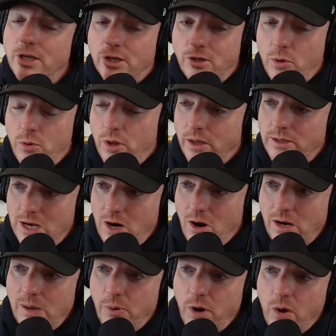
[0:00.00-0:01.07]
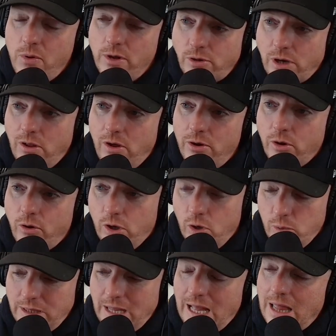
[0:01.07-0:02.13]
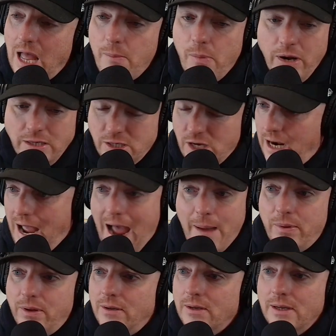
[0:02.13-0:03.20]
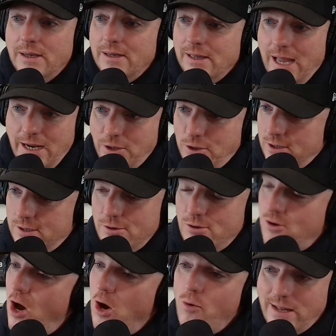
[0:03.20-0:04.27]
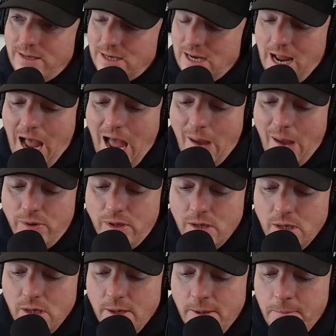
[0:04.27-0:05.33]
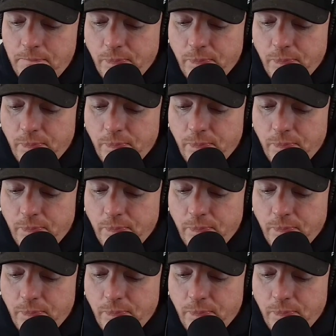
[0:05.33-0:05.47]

to do the T R D Pro or the Trail Hunter grill with that light bar. It's going to happen. Oh, absolutely. Like, just know that's going to happen. Absolutely.